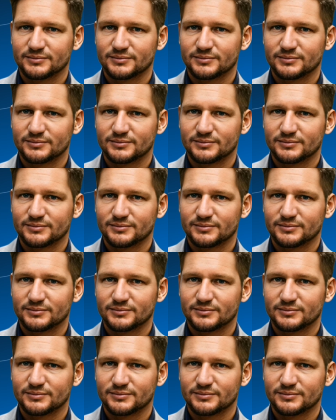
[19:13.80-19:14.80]

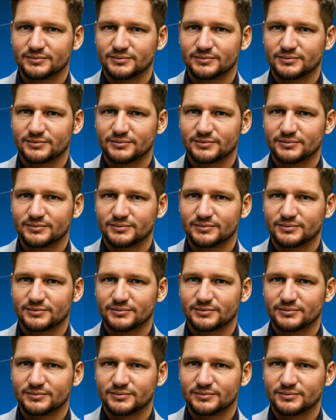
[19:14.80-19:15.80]

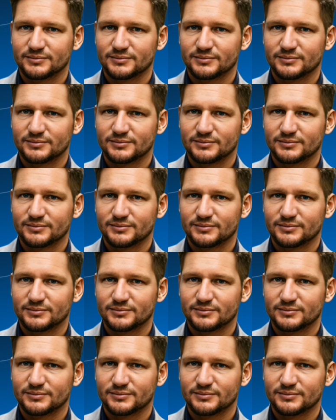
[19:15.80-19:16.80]

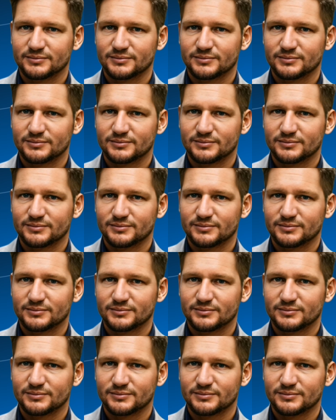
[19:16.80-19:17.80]

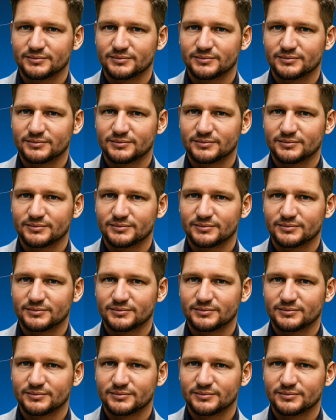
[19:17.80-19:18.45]
[no speech]